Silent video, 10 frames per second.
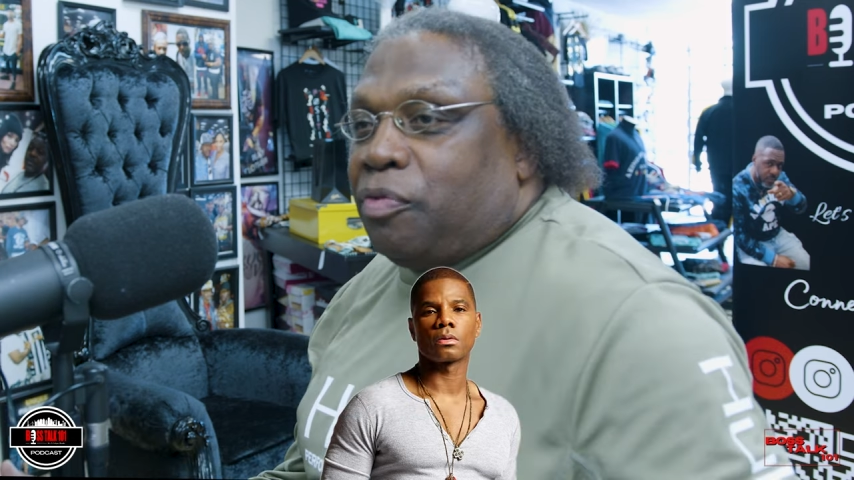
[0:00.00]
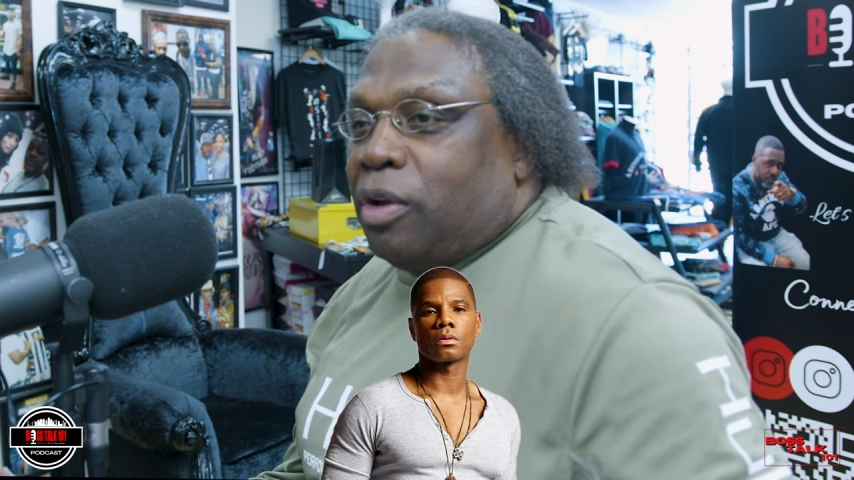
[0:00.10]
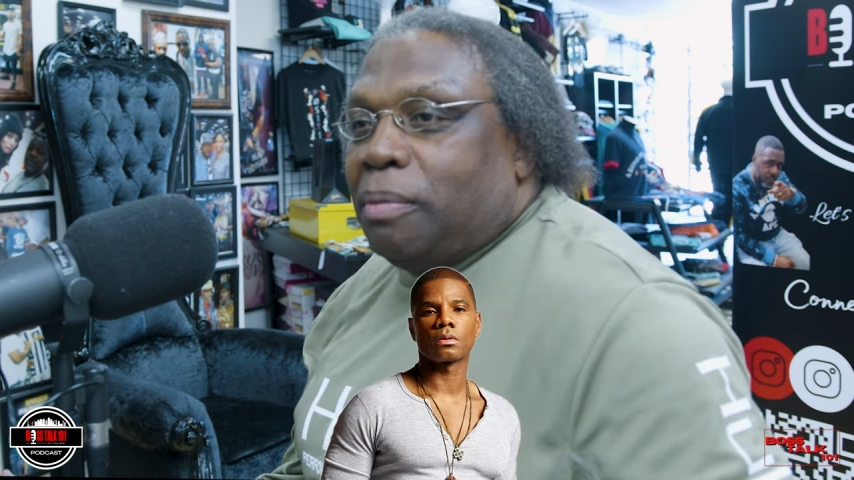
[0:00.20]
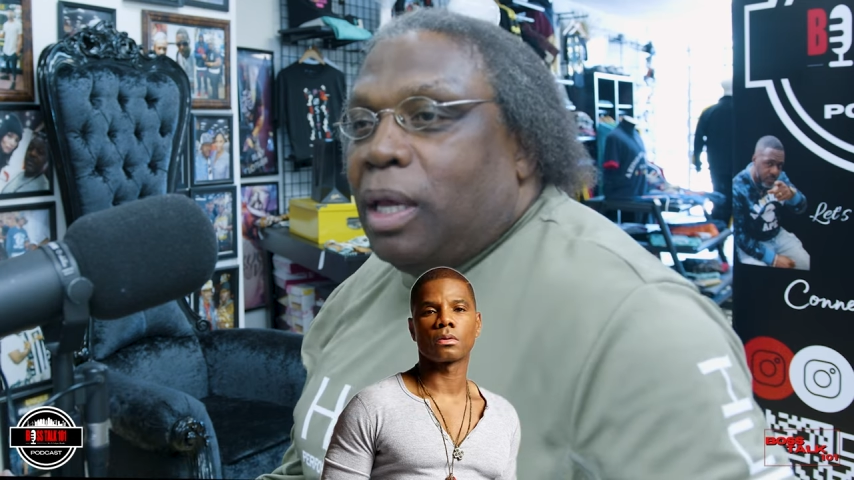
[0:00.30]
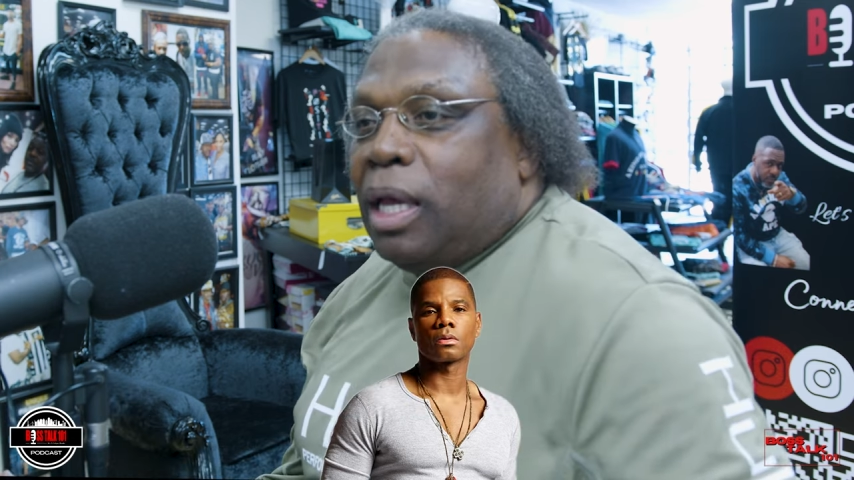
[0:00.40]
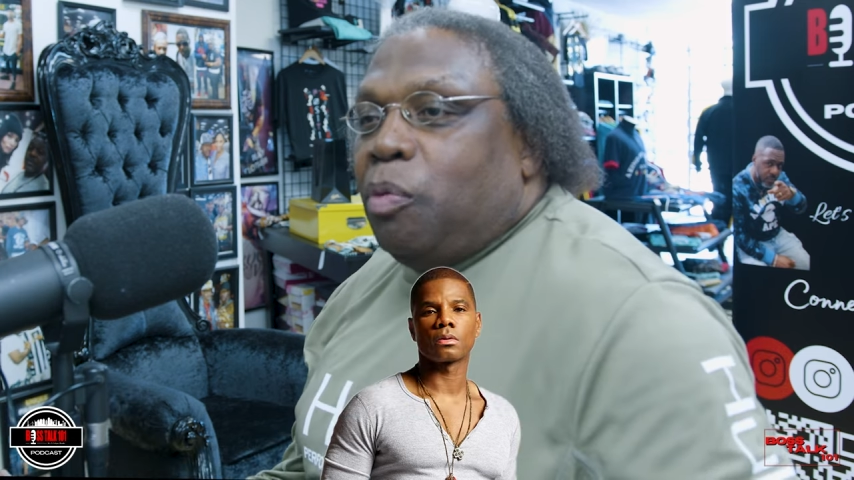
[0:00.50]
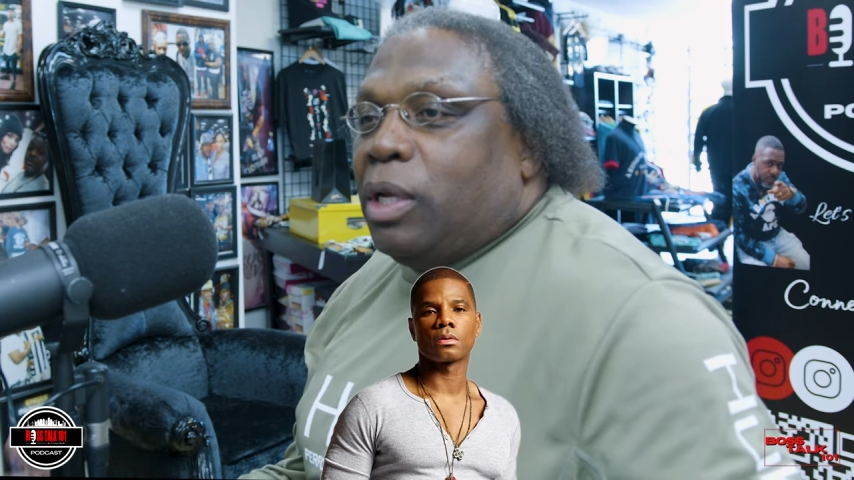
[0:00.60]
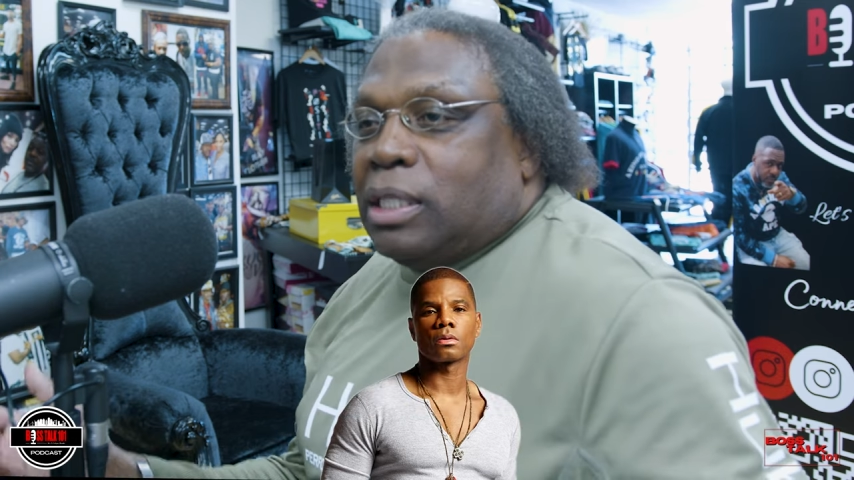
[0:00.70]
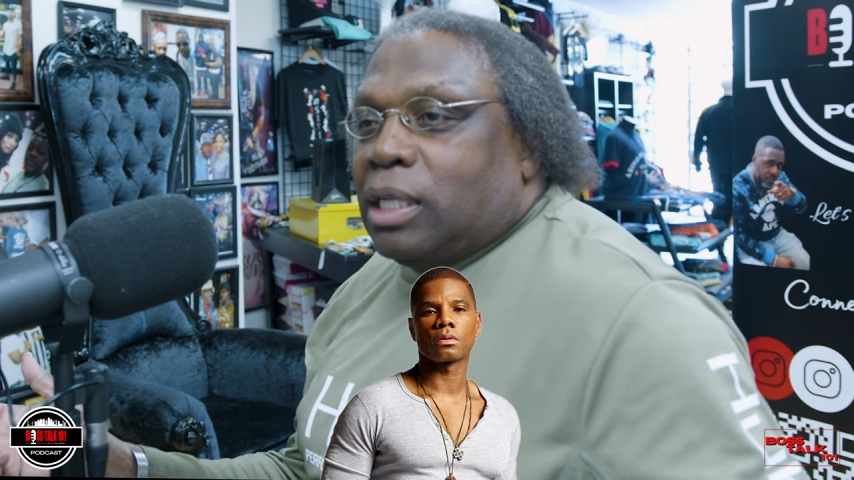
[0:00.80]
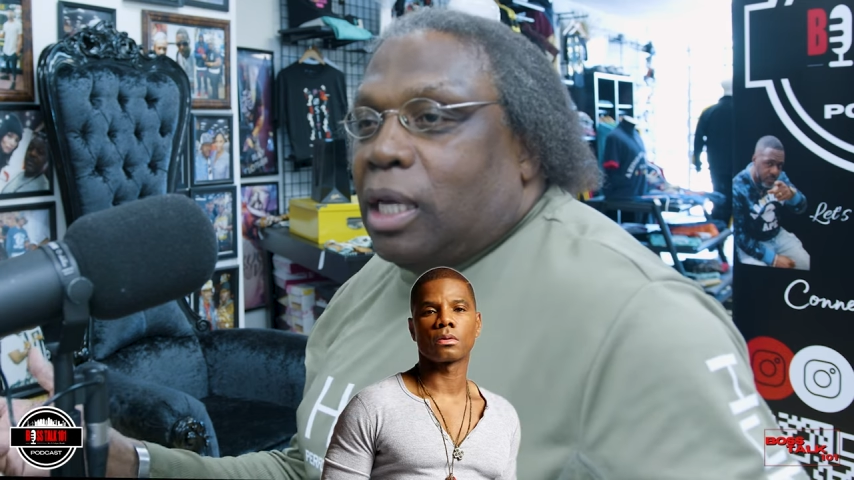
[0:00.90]
from,
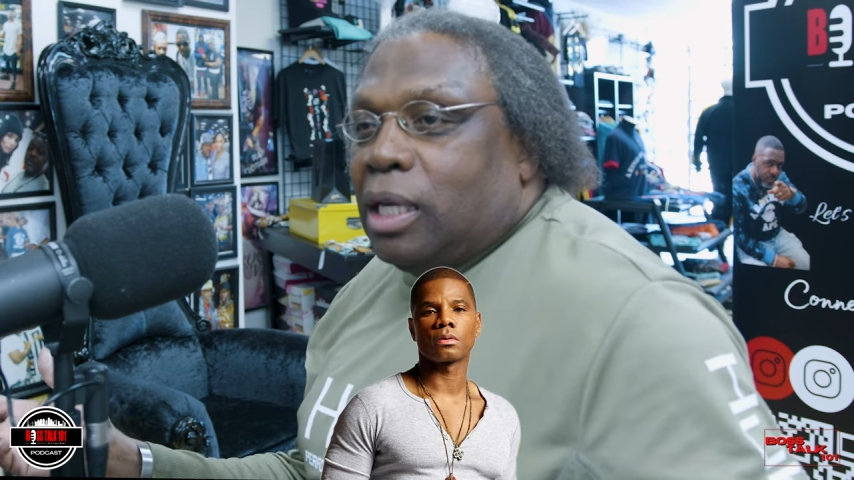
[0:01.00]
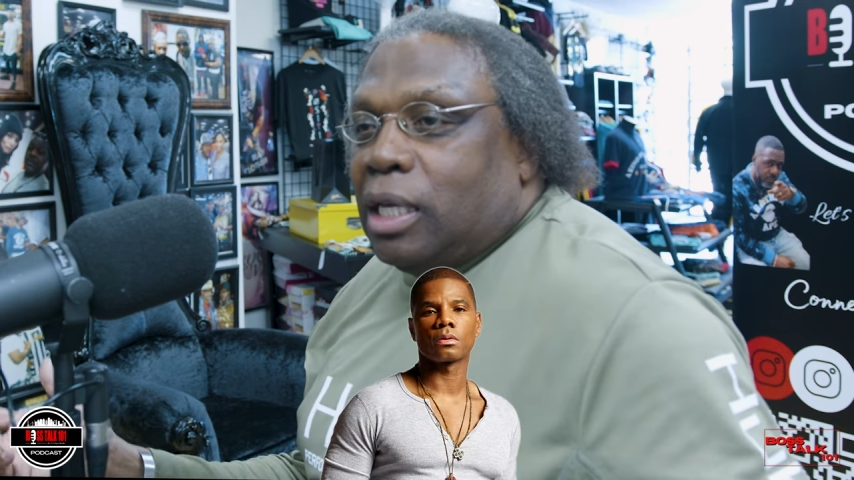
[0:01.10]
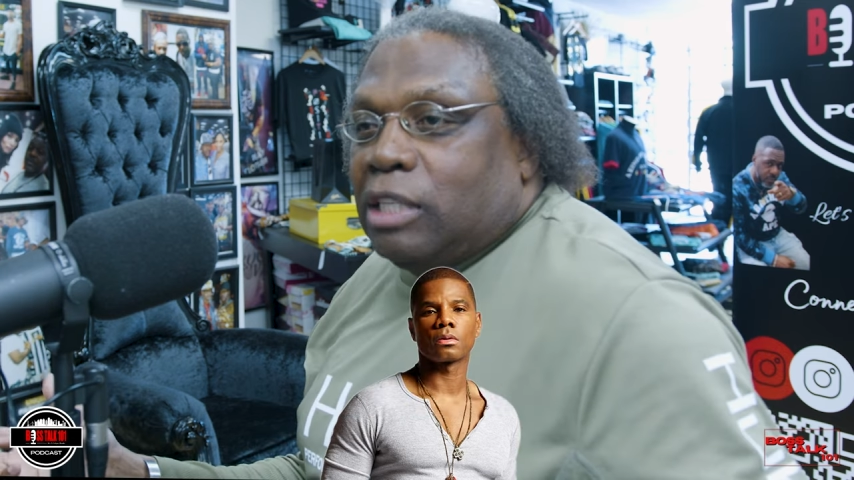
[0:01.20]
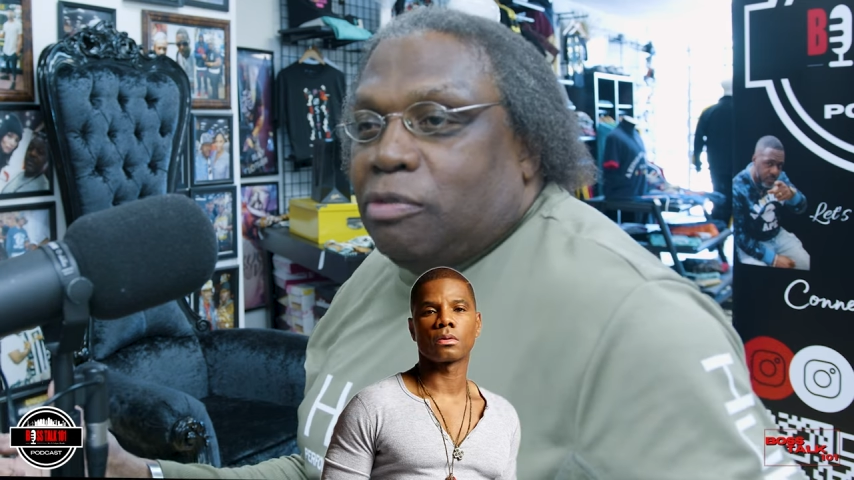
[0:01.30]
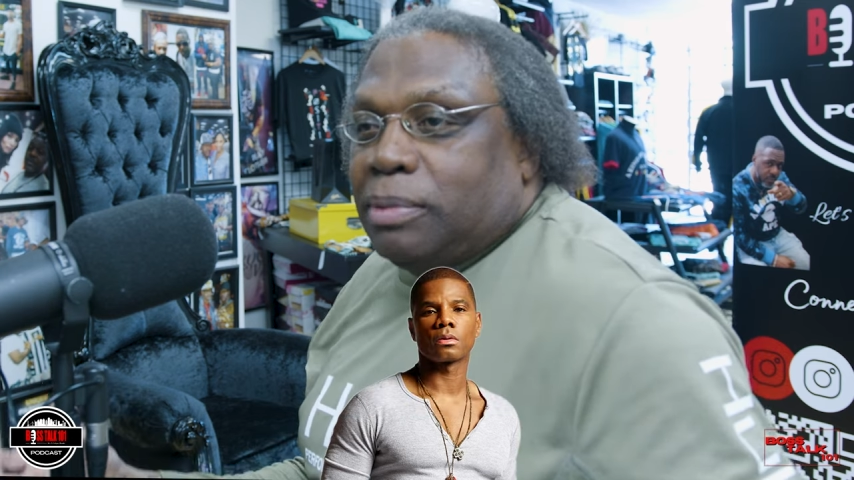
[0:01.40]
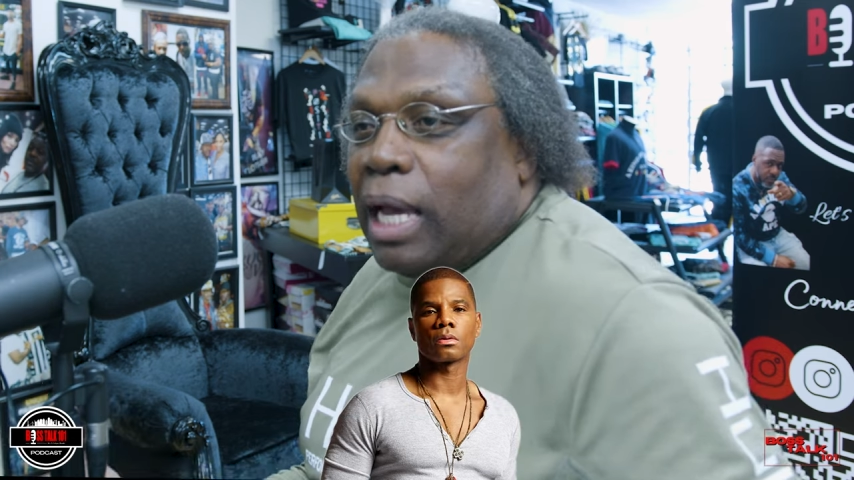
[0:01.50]
what he say? He's from